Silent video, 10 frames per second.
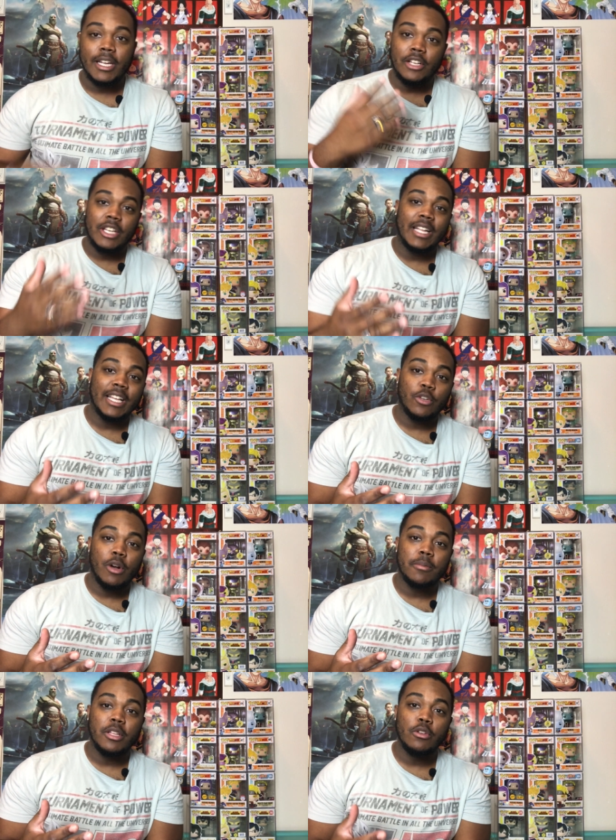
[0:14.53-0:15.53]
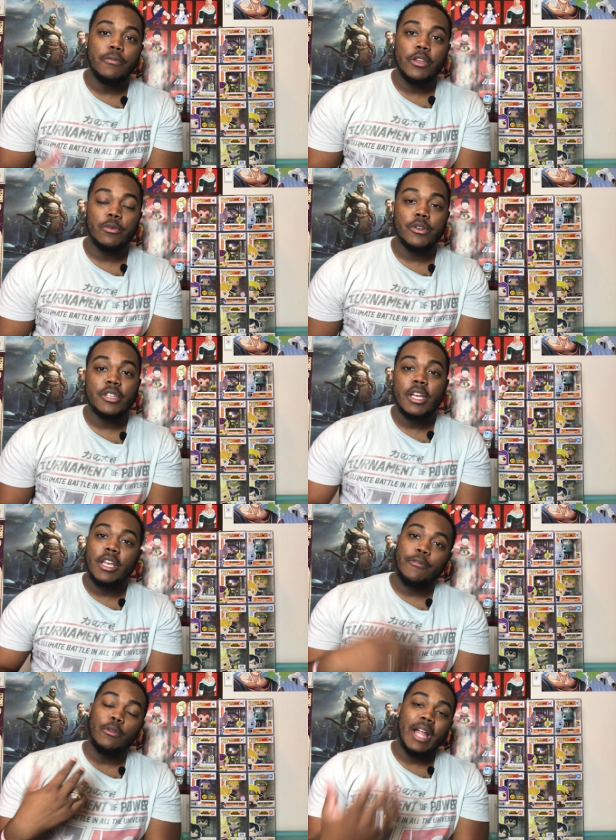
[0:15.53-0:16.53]
also, I'd like to welcome the new viewers.
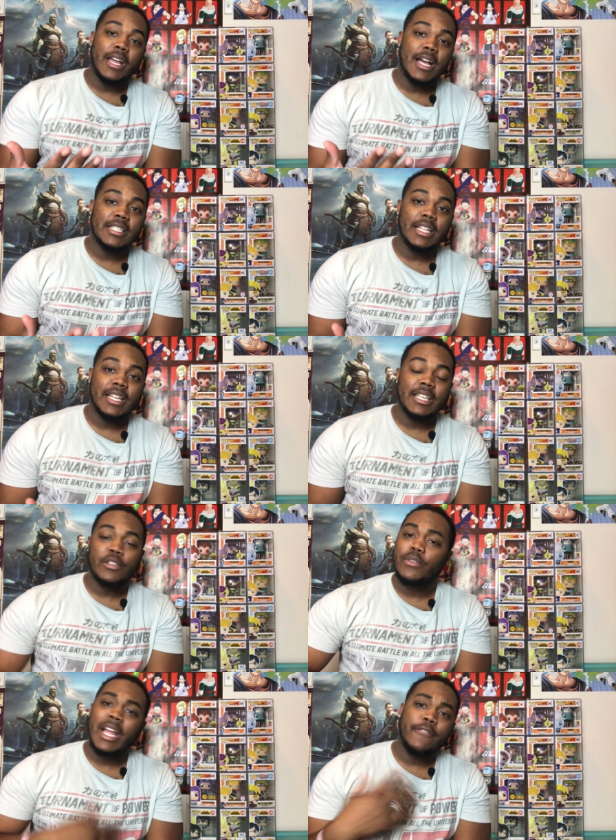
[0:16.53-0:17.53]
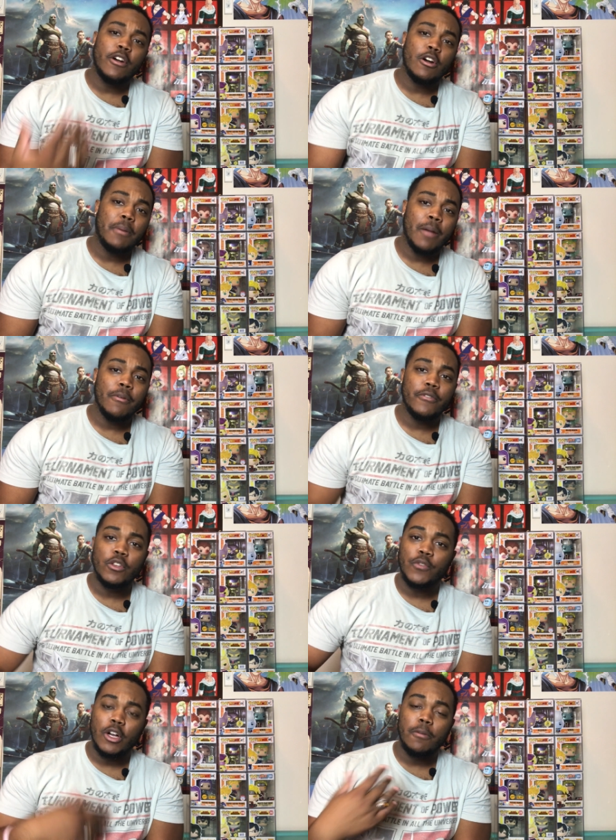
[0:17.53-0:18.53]
If you like content like this, if you like Funko Pop reviews,
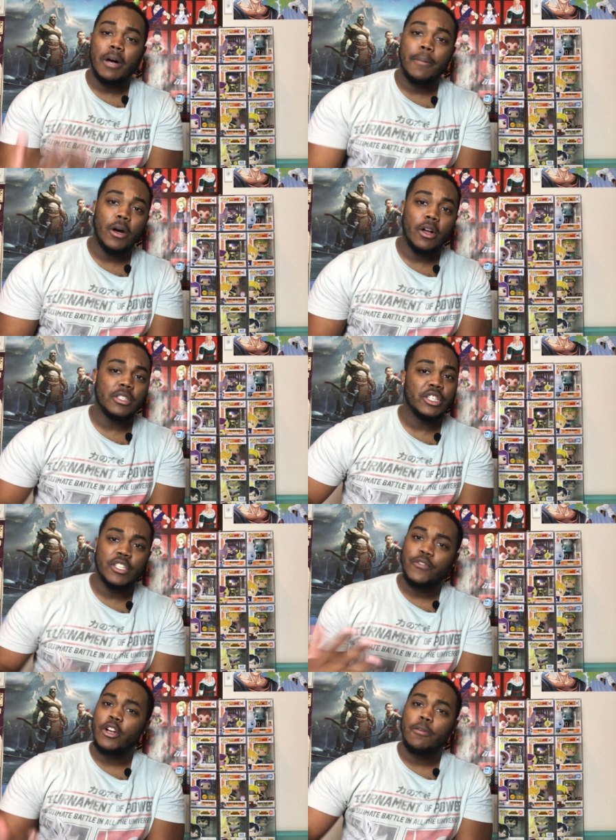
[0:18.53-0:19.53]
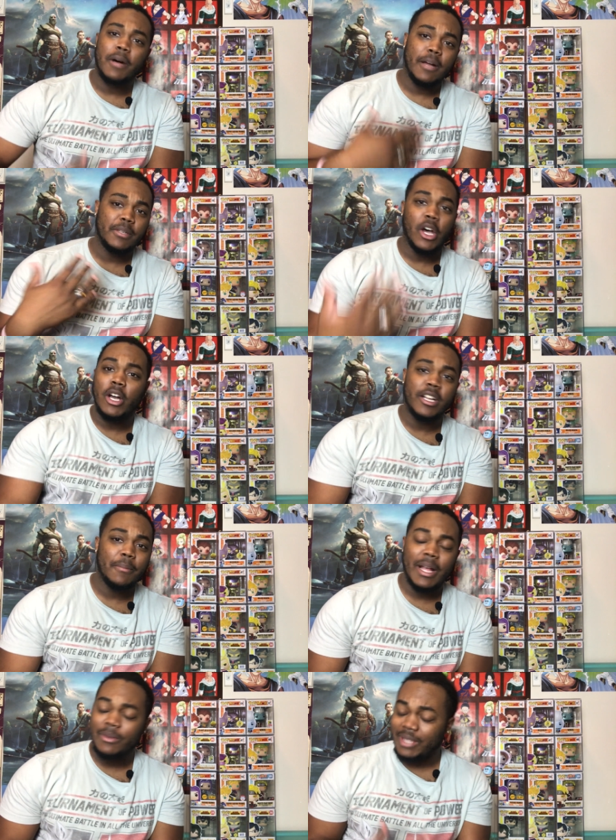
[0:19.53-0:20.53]
Funko Pop hauls, and just Funko Pop talking
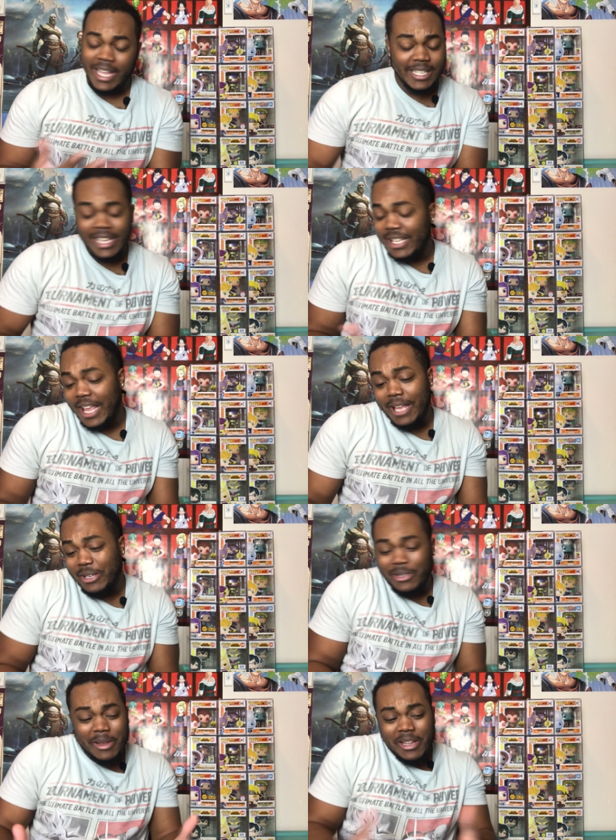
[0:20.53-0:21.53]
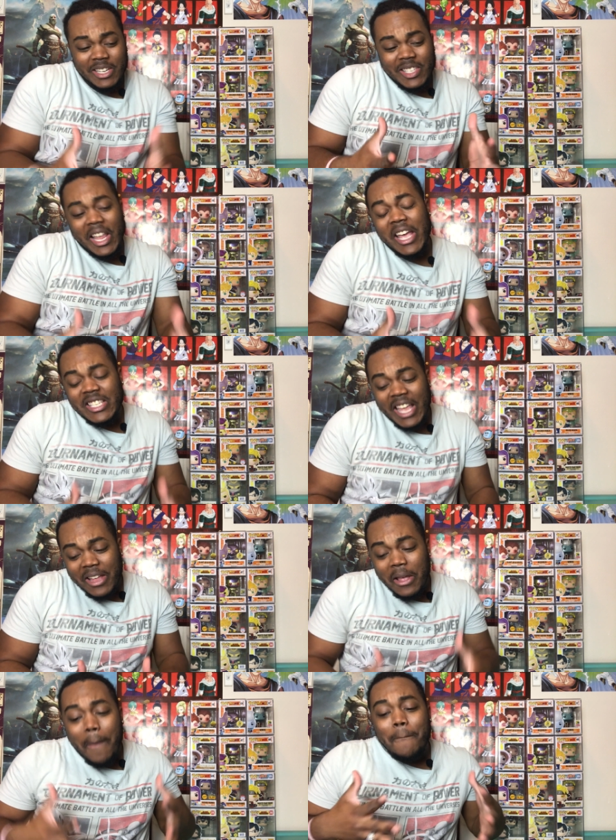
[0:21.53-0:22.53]
about things like that, just things that
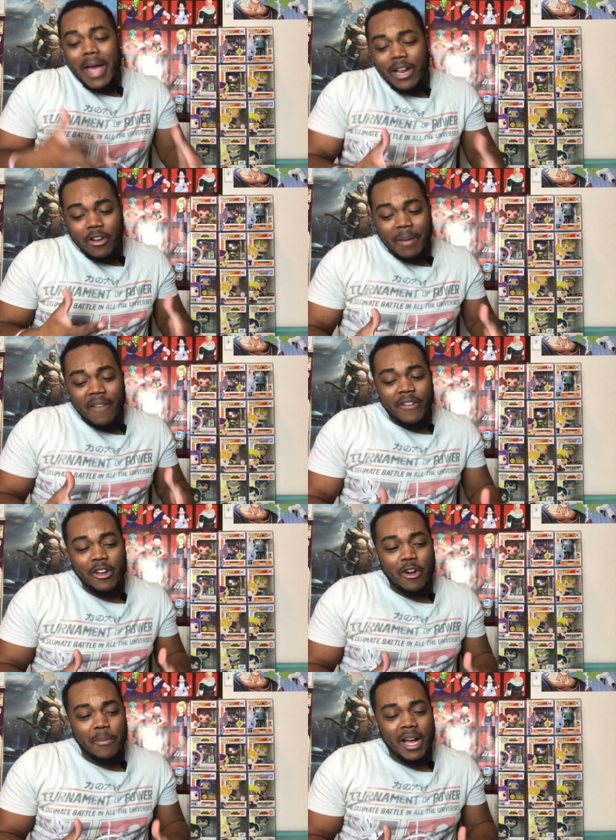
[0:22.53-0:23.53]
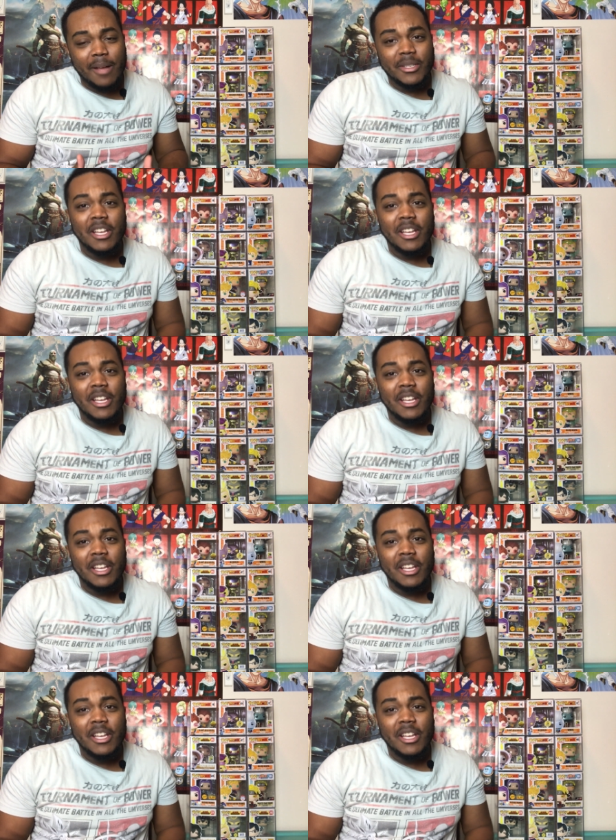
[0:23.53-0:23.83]
matter about Funko Pops,